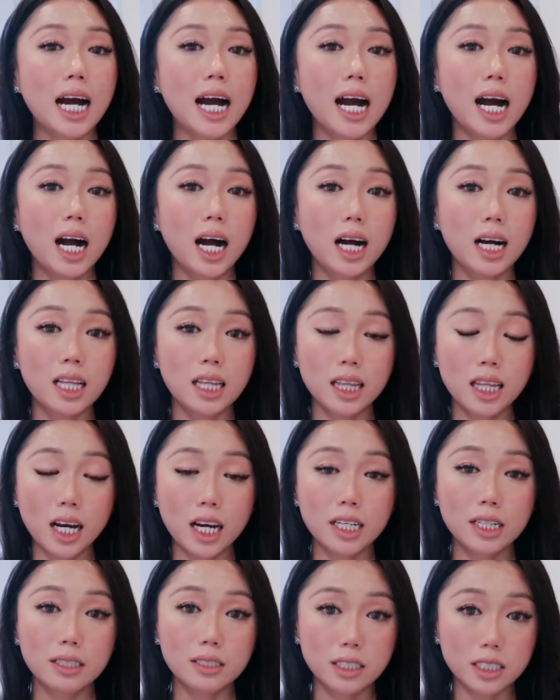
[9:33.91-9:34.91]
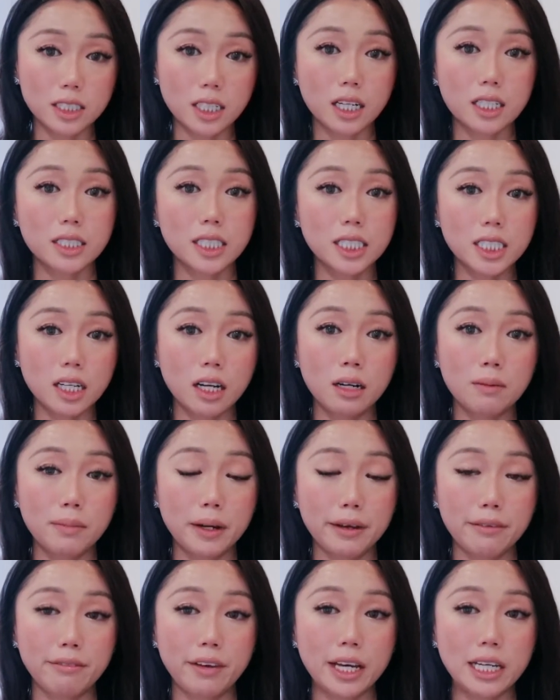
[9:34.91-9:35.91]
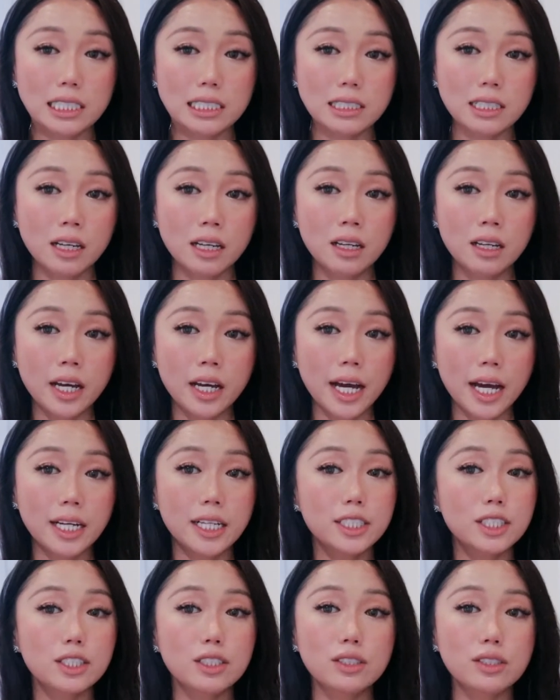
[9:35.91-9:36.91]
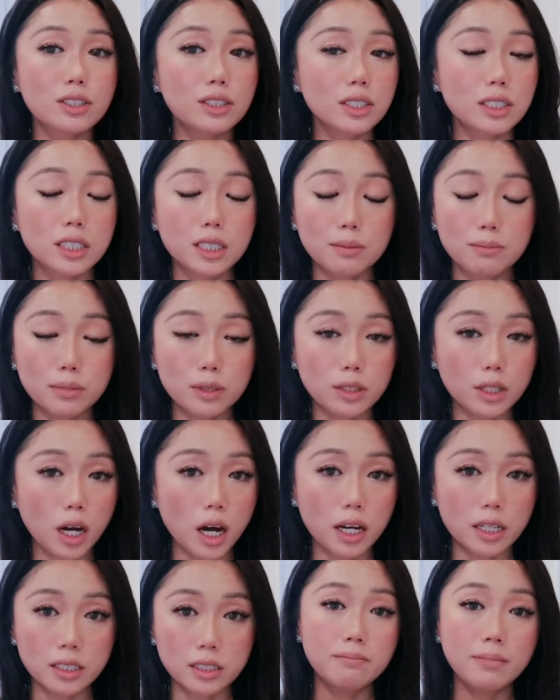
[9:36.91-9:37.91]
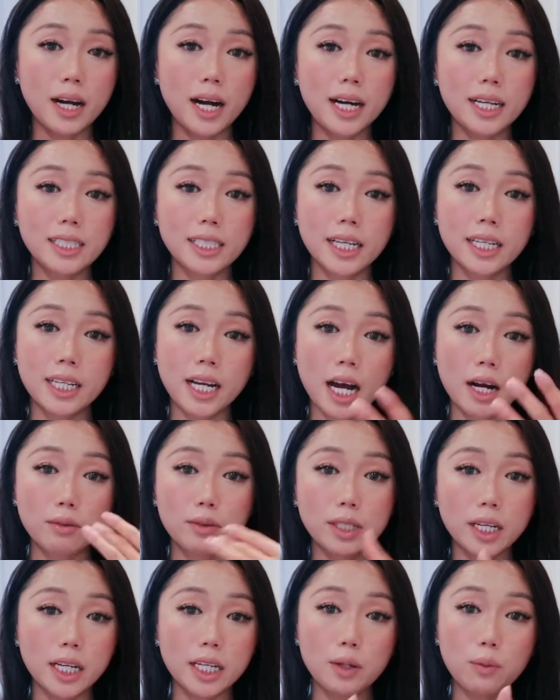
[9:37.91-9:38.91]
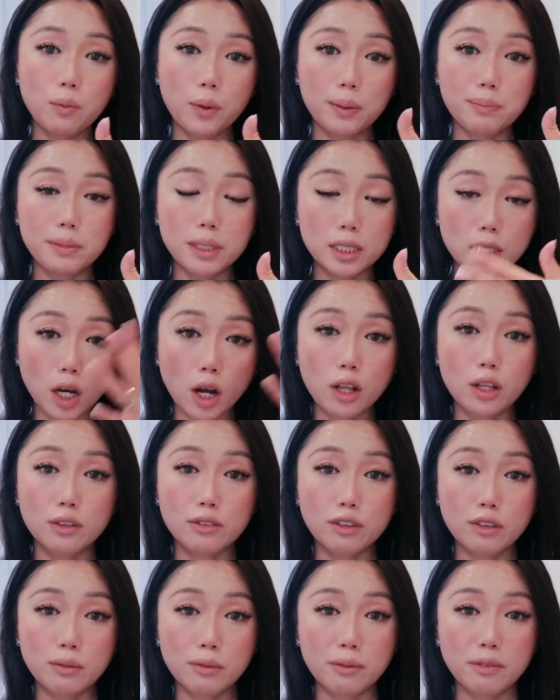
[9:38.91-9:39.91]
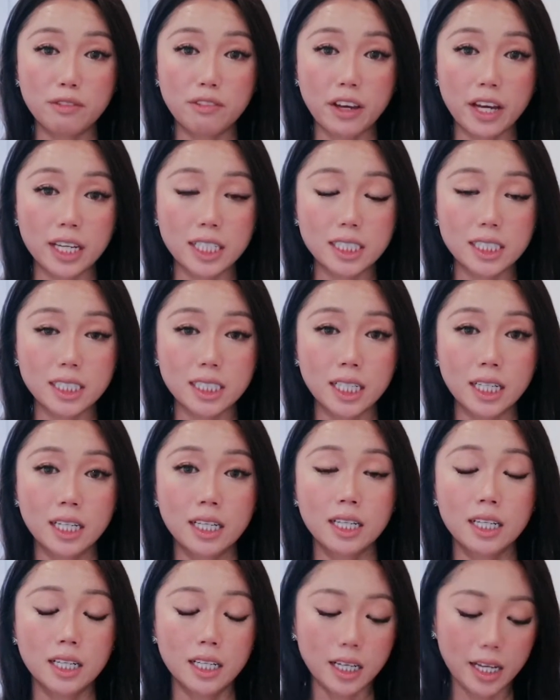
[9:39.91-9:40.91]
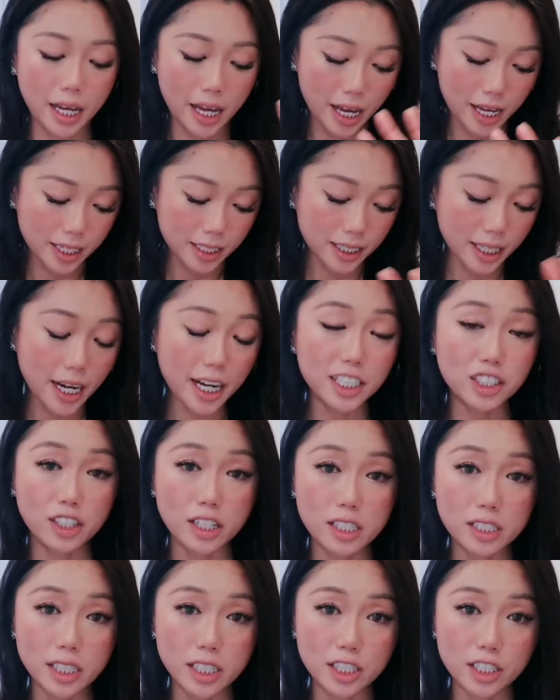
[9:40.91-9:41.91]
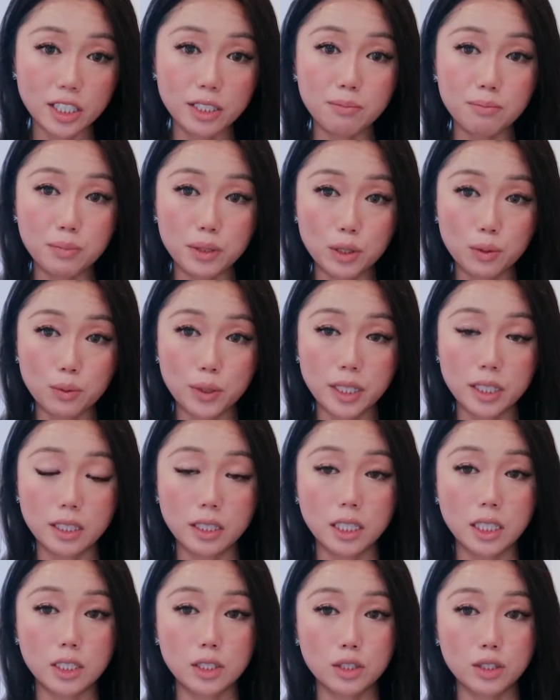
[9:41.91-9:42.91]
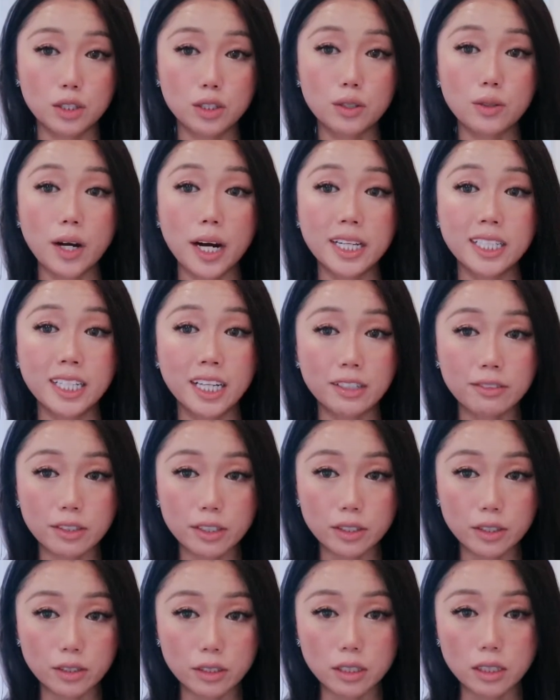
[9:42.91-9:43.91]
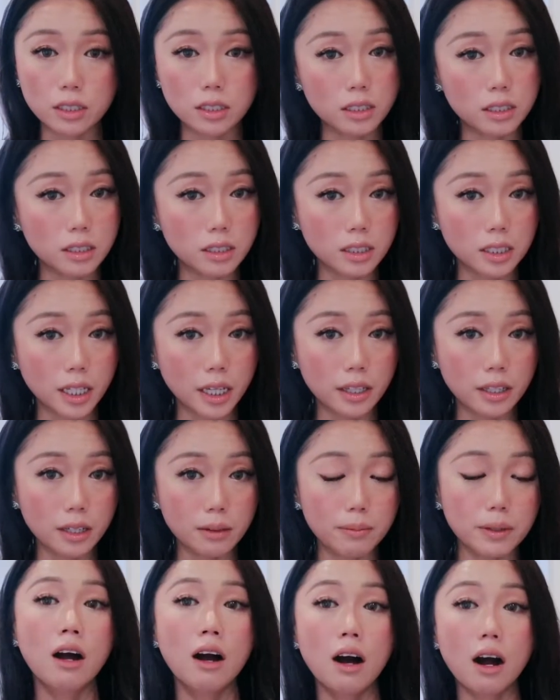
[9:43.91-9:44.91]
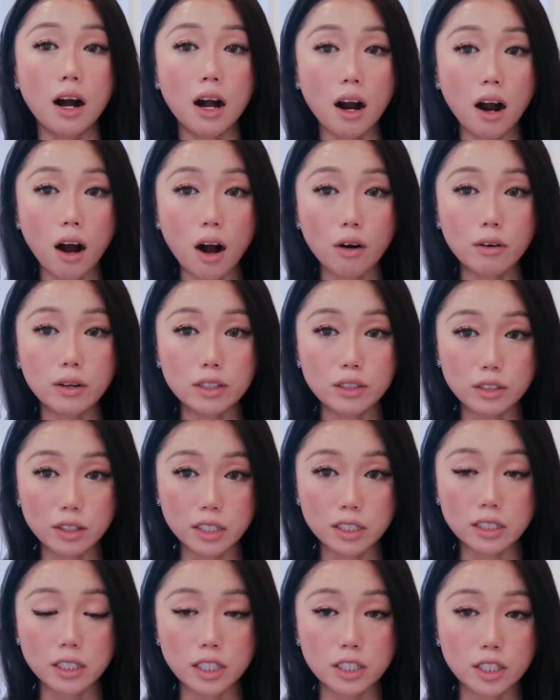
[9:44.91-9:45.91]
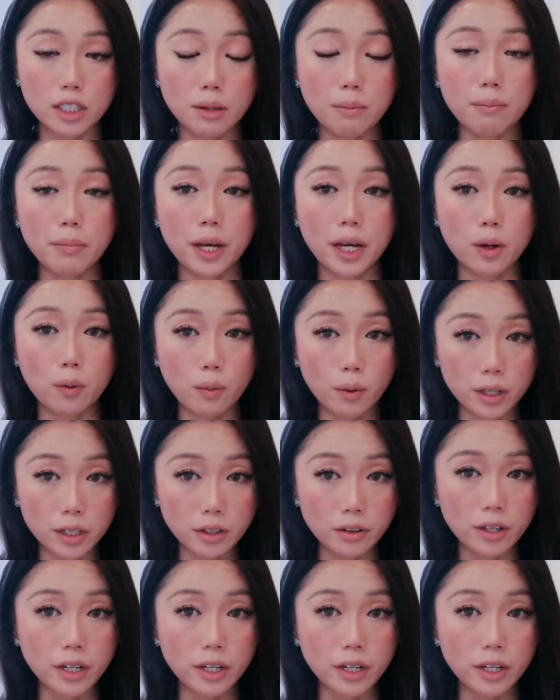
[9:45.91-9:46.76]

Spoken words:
I have a lot of scarring on my face, and I just use a simple cotton pad and I would kind of wipe this all over my face, and I transition between these two. I never use these two together. I always transition, pick one or